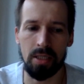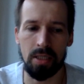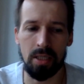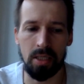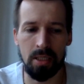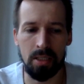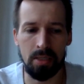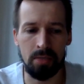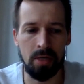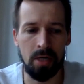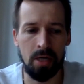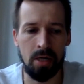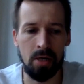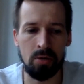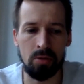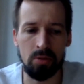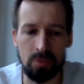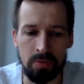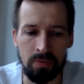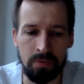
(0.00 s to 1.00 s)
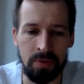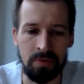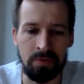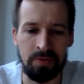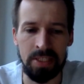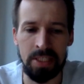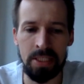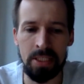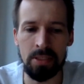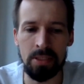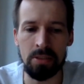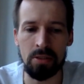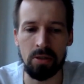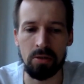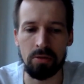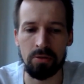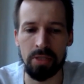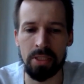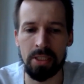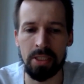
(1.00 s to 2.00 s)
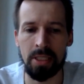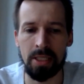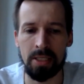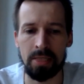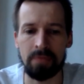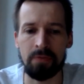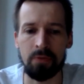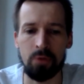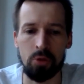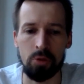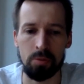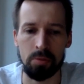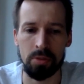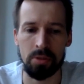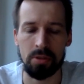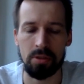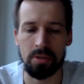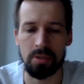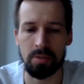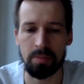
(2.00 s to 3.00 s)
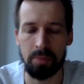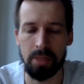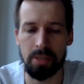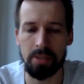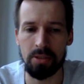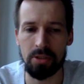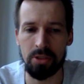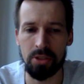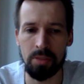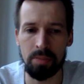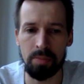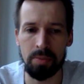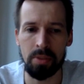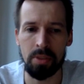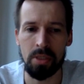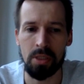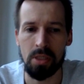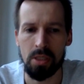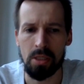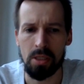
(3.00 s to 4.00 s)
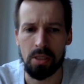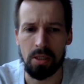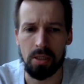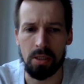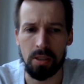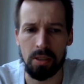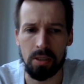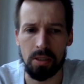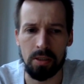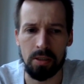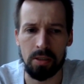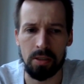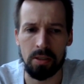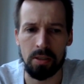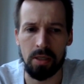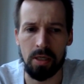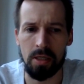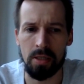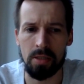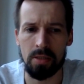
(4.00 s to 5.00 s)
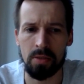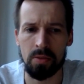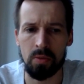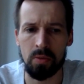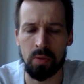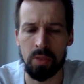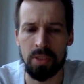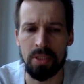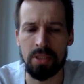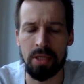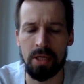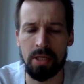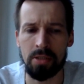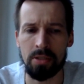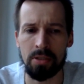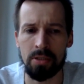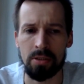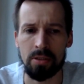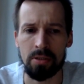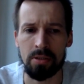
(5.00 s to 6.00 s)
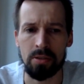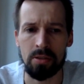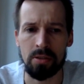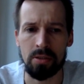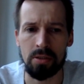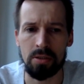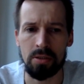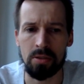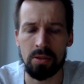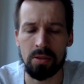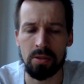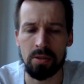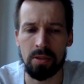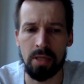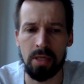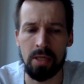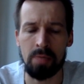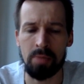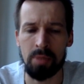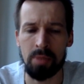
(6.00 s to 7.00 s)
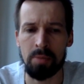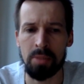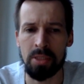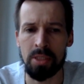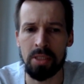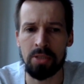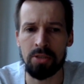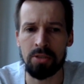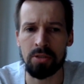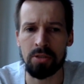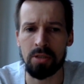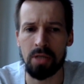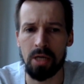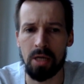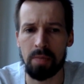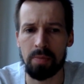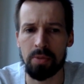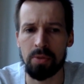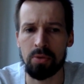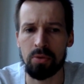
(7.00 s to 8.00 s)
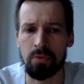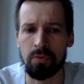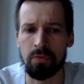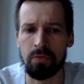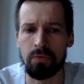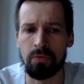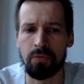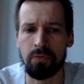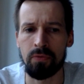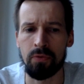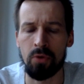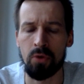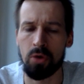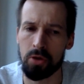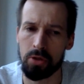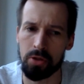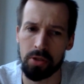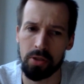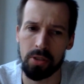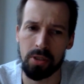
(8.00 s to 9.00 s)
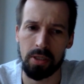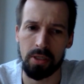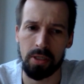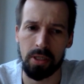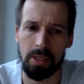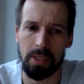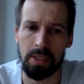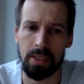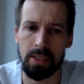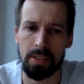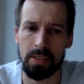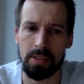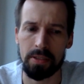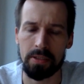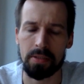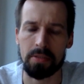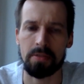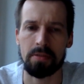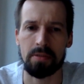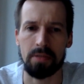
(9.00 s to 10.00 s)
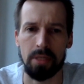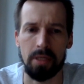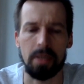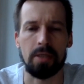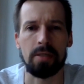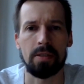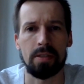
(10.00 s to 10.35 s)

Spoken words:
around 15 already confirmed the partnership, and we started the implementation up to 4, I guess. Yeah.